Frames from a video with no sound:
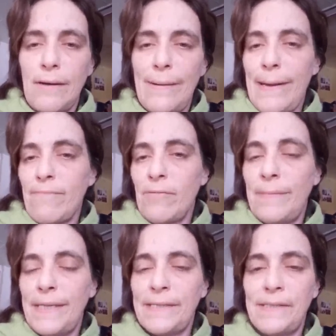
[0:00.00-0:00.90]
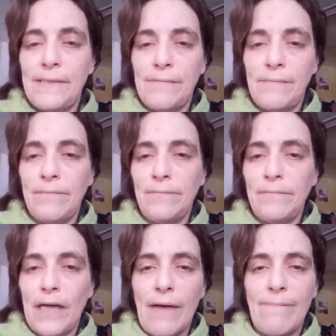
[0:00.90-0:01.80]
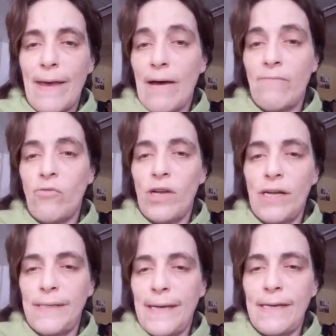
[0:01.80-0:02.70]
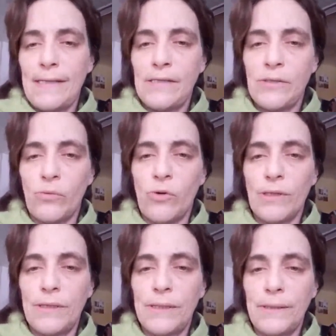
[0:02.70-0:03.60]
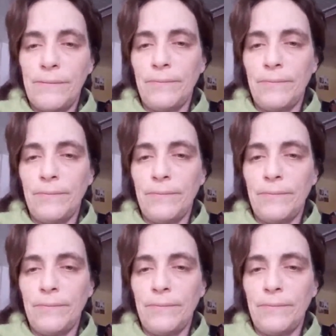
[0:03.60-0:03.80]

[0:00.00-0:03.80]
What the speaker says: I never missed, I've won attendance awards.